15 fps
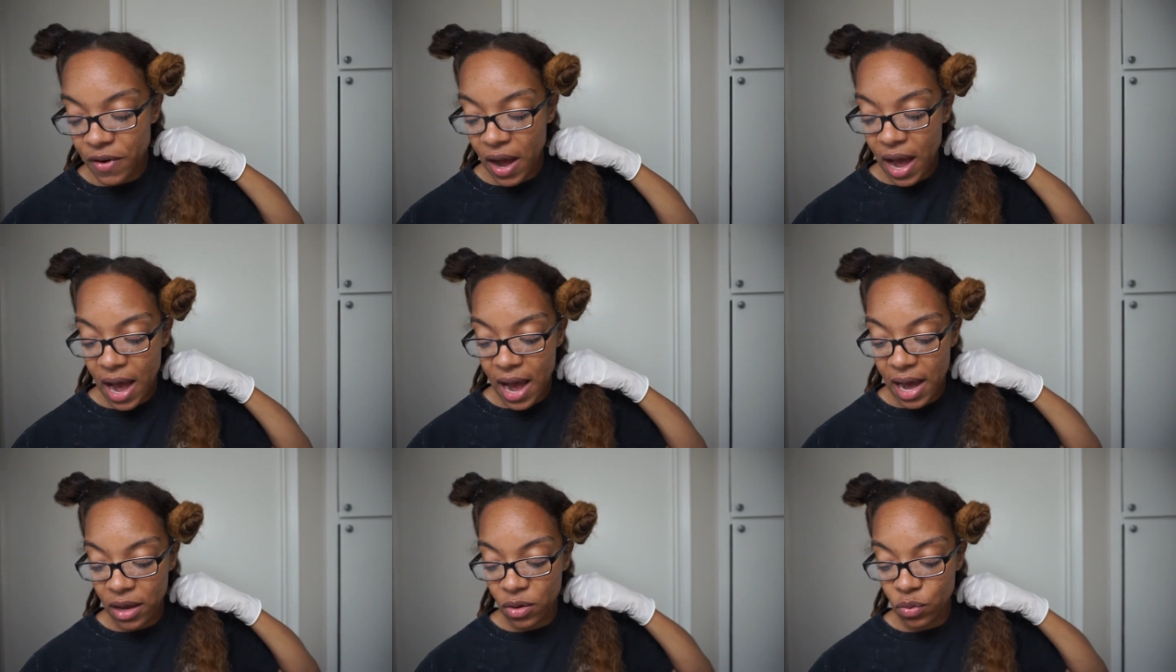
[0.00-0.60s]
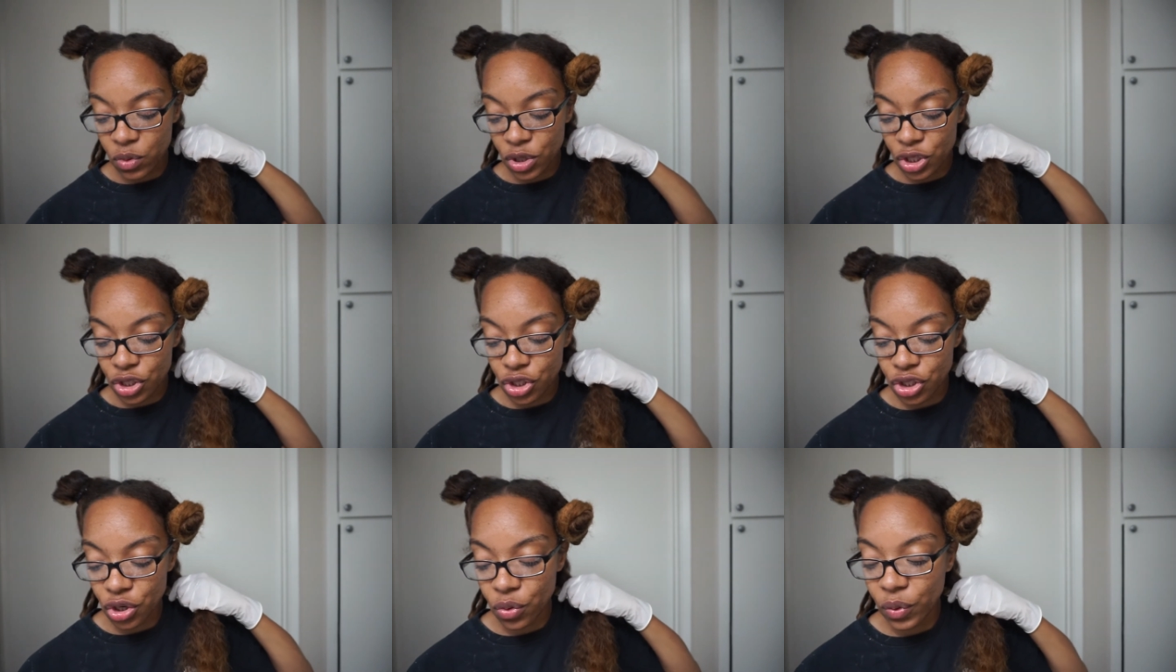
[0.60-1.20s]
I
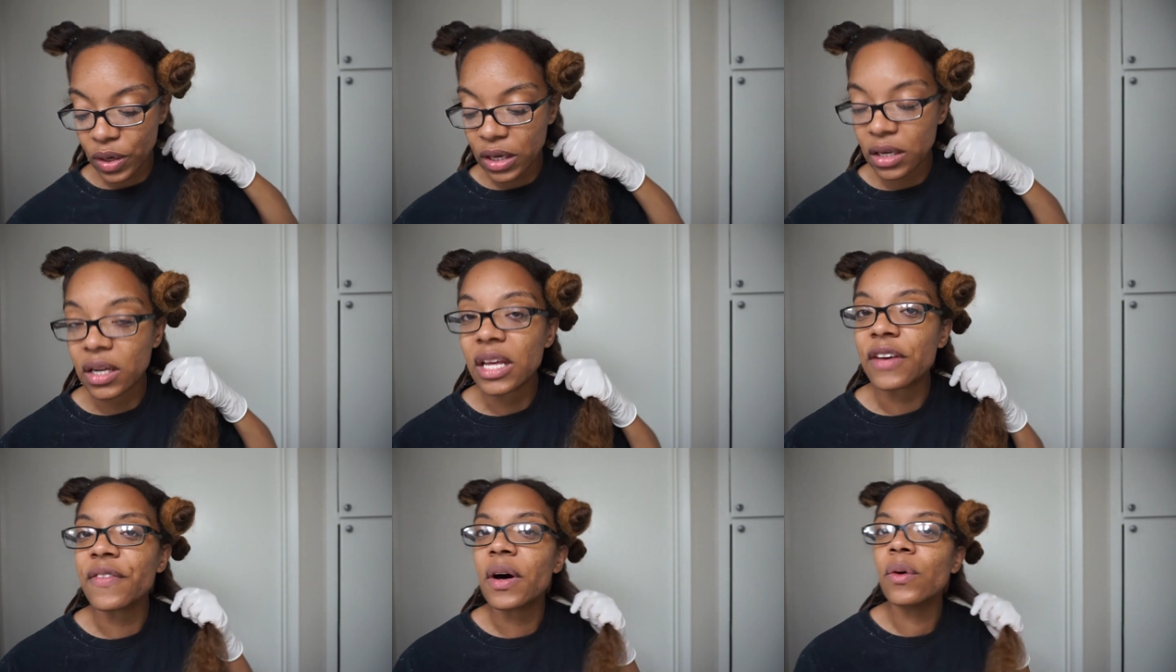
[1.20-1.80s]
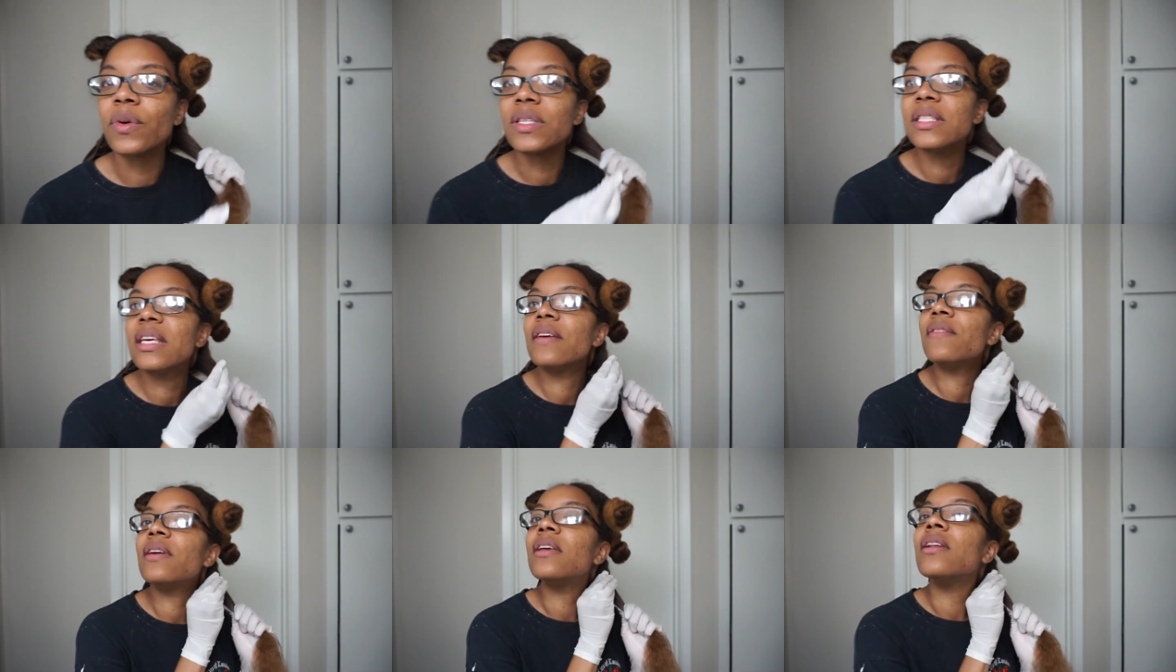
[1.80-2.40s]
was
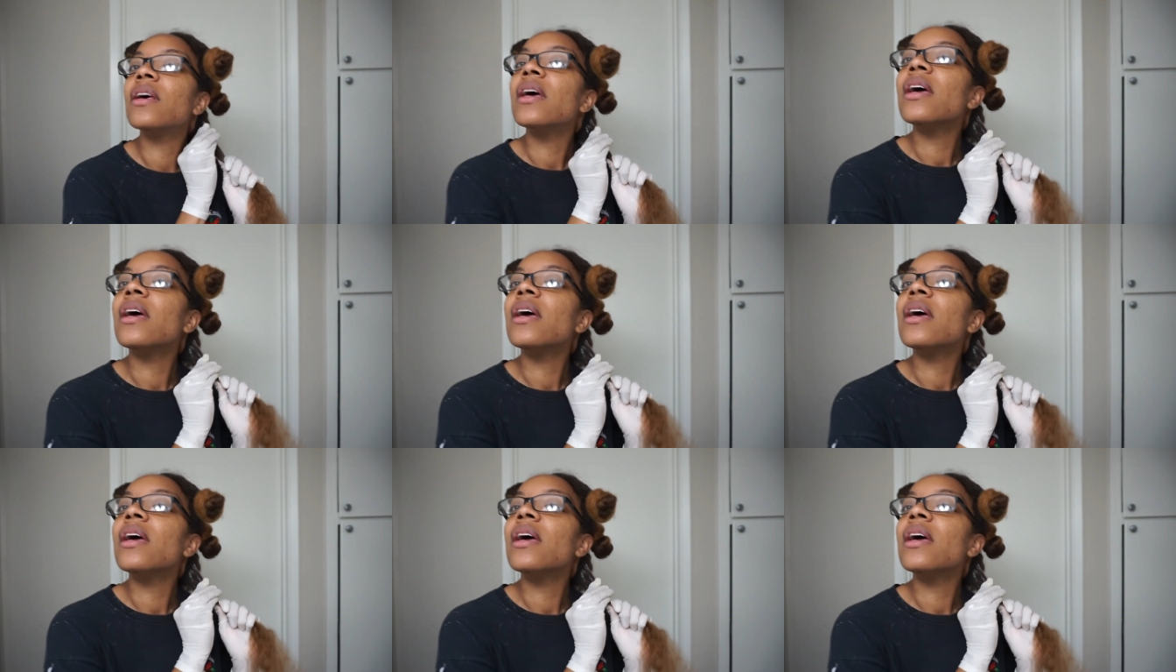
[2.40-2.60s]
giving